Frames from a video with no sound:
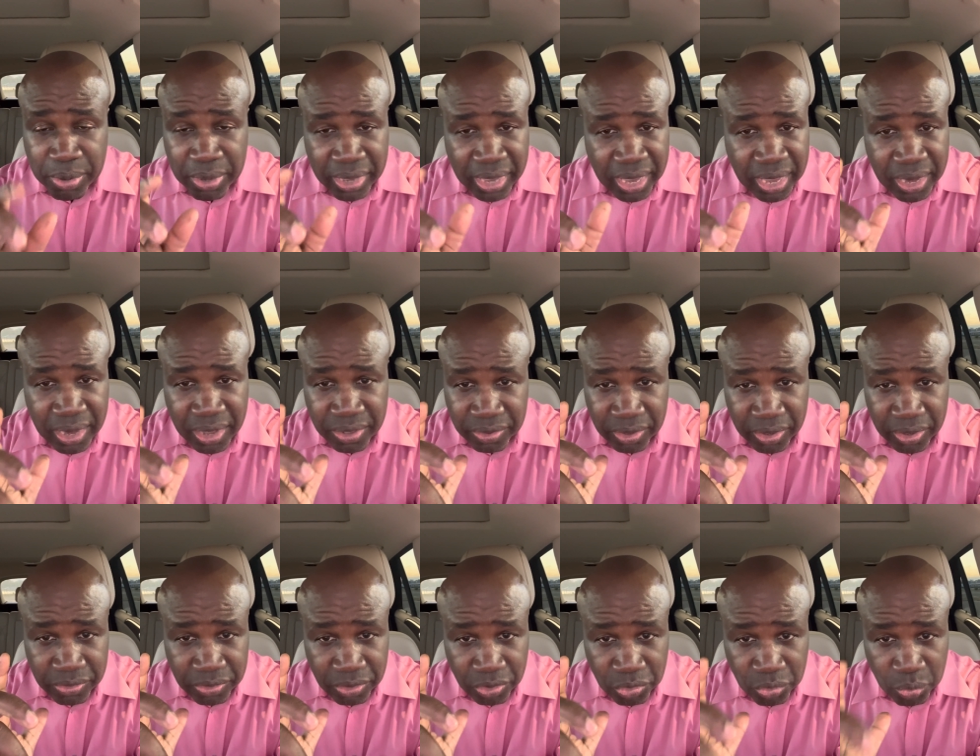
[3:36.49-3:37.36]
And again, it's a,
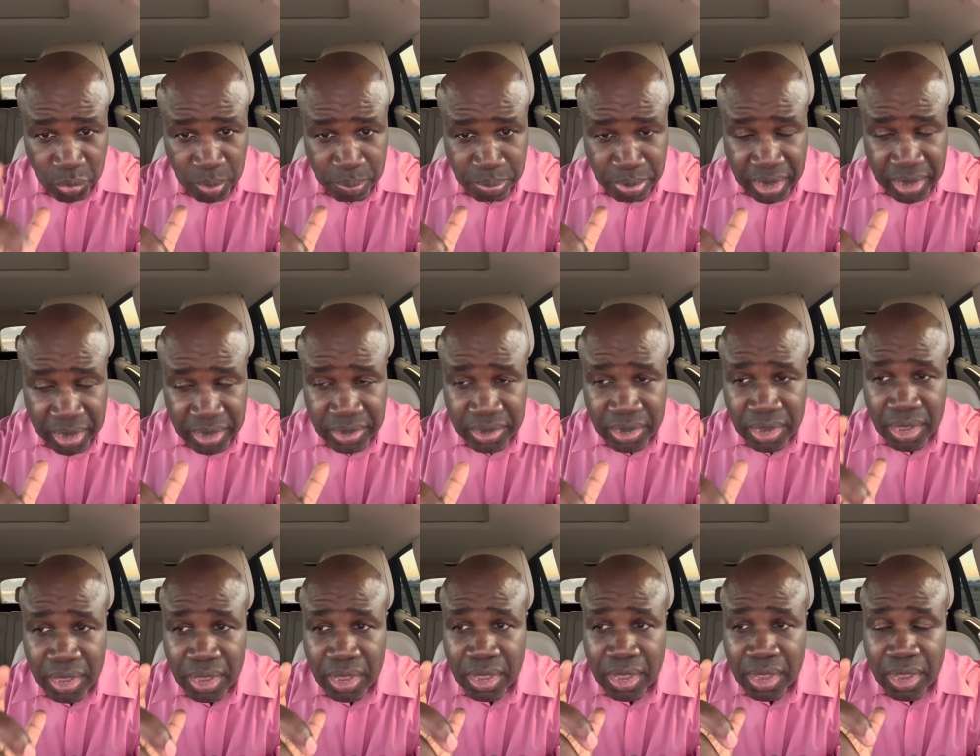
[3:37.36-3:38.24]
it's a soy product,
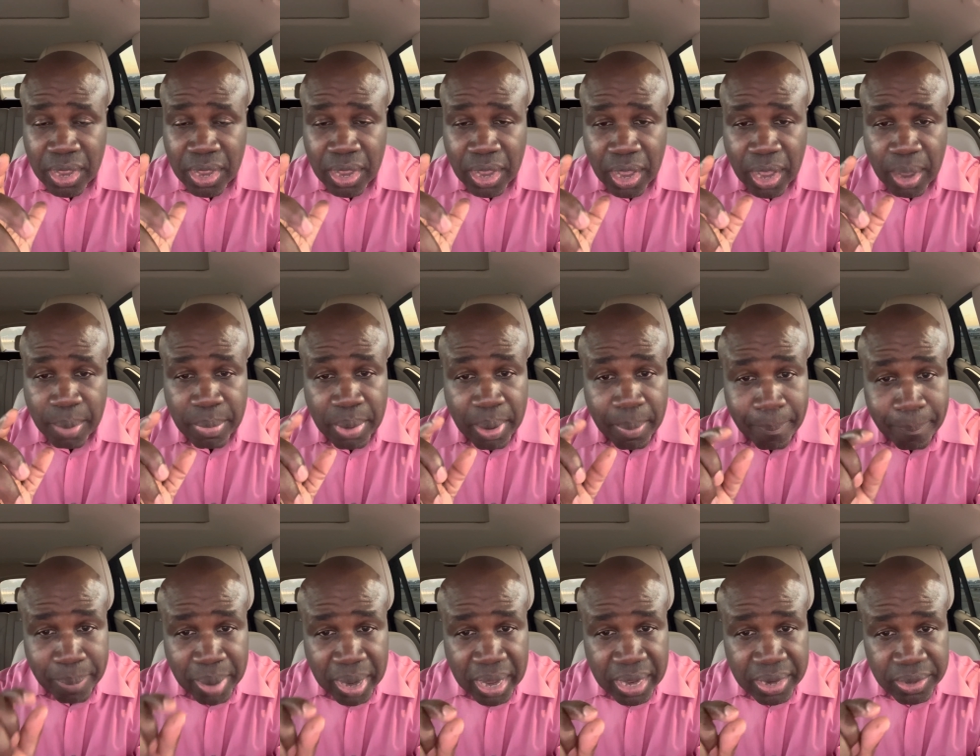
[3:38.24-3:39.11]
um,
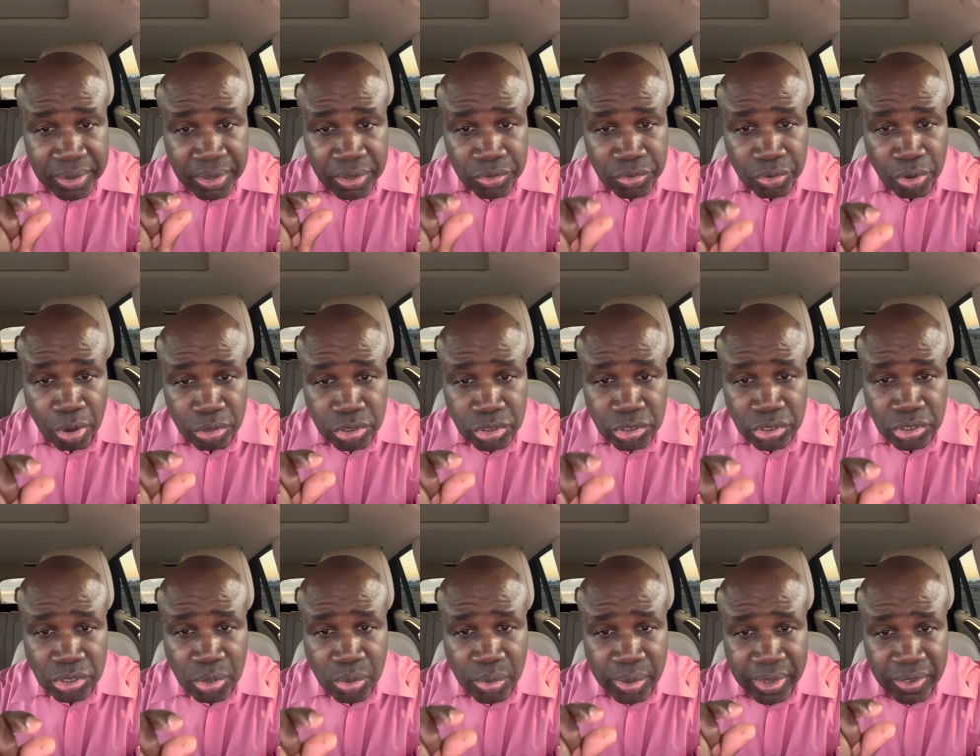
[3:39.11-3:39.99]
but there's
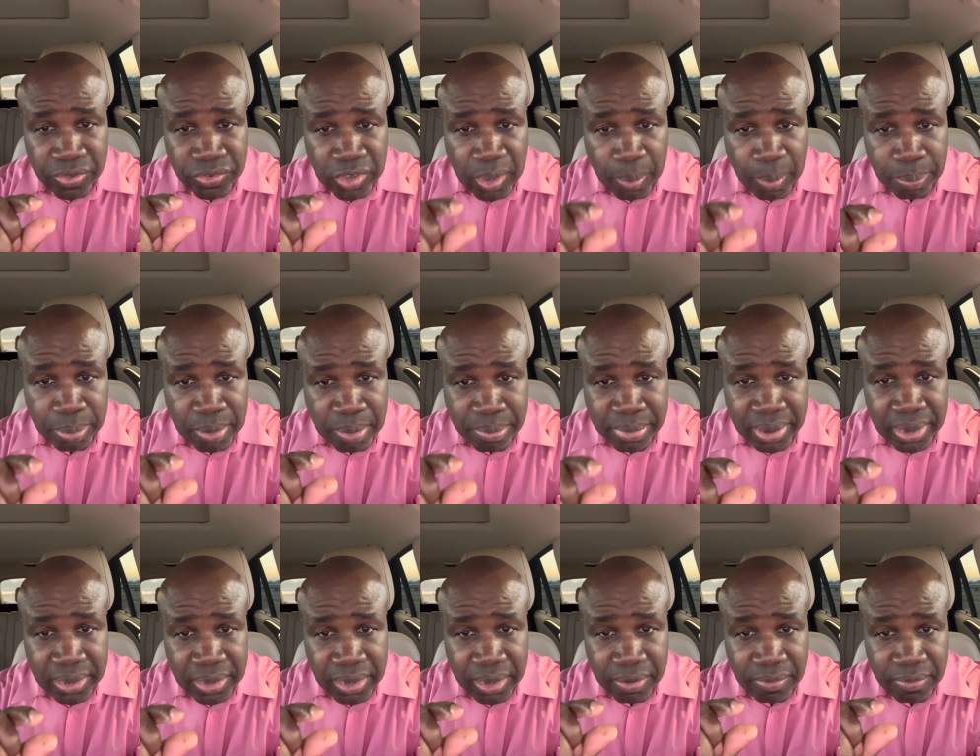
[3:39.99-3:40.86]
also a
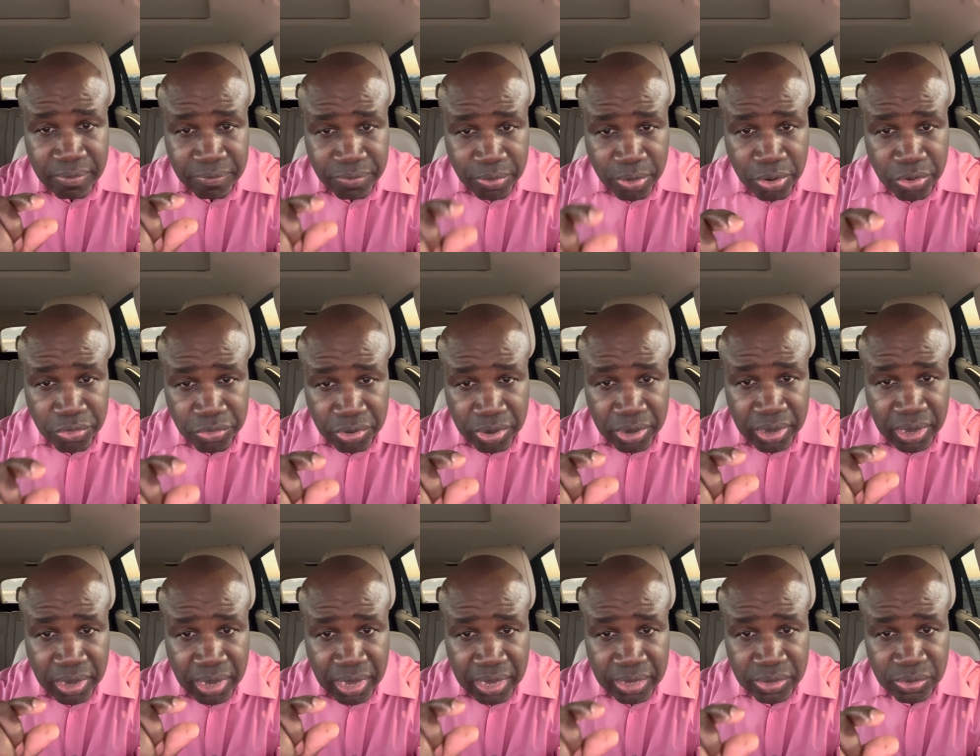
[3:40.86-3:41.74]
supplement
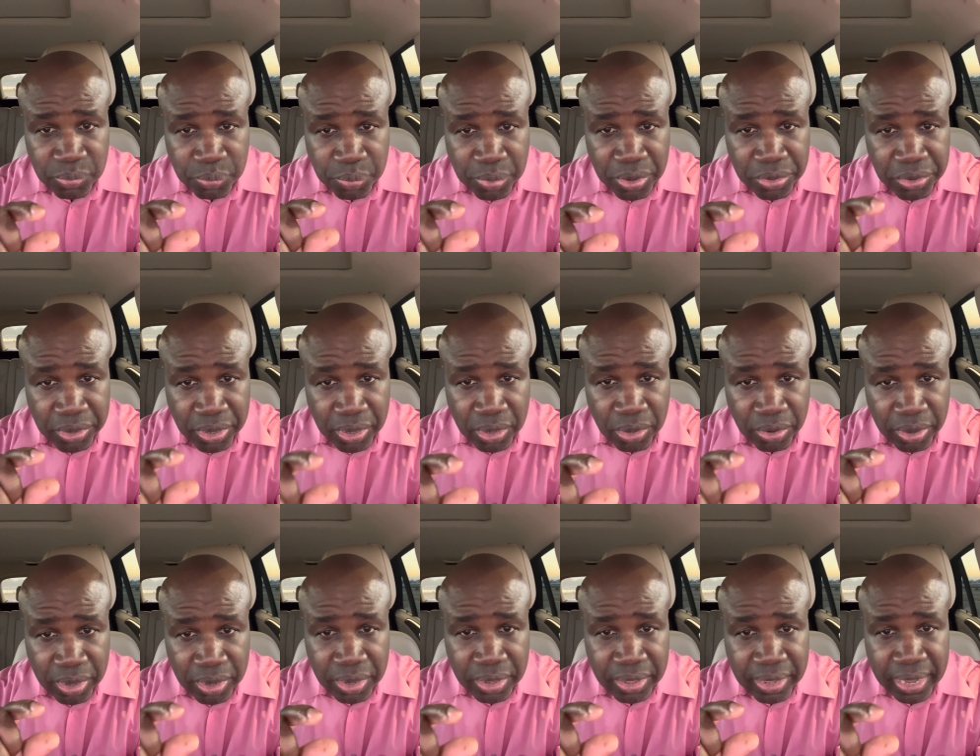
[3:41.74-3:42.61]
version as well. You can
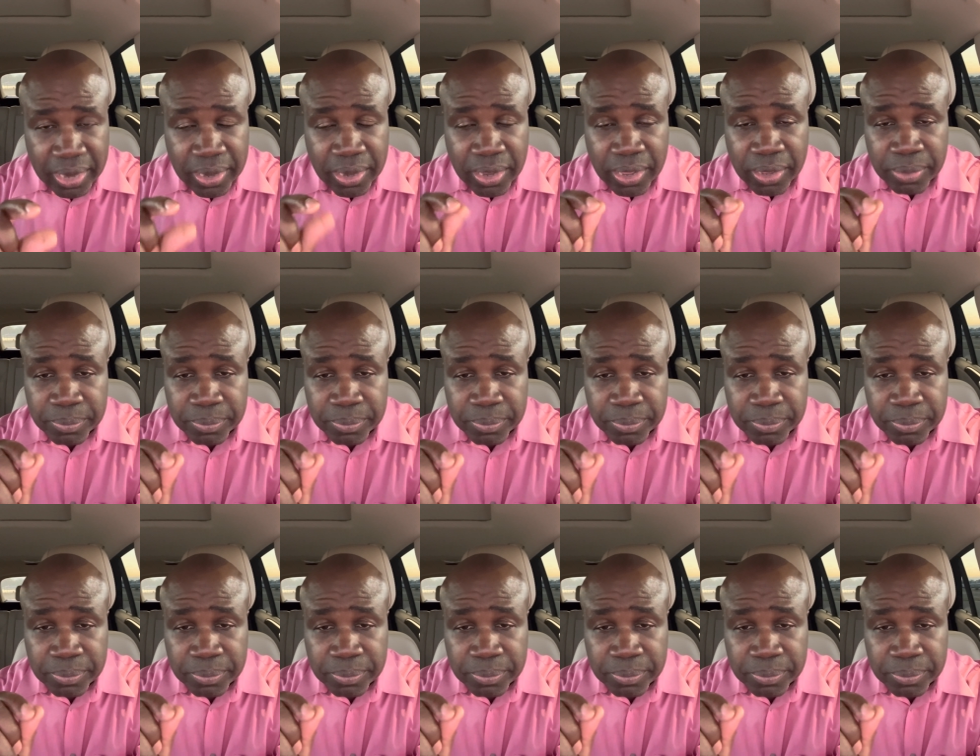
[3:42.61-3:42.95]
look into that.